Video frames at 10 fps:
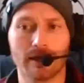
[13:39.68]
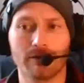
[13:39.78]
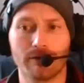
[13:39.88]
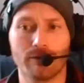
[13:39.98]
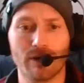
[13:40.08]

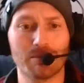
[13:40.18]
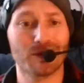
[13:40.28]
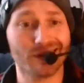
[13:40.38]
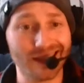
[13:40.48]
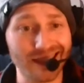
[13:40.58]
if we
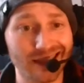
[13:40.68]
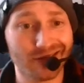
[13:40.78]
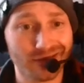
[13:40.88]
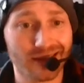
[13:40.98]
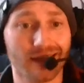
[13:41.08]

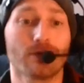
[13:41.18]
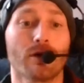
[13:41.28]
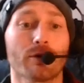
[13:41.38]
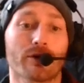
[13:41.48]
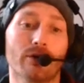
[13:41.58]
believe in
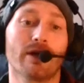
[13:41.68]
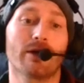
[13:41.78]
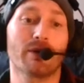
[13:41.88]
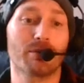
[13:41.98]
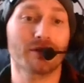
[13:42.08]
what we're doing,
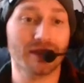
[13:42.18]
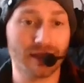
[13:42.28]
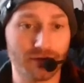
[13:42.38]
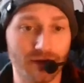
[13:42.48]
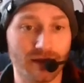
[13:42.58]
and we
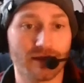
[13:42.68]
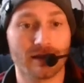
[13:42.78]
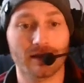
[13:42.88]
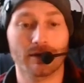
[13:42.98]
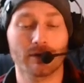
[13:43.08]
believe in this
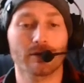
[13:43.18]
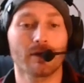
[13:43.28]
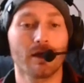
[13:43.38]
thing that we're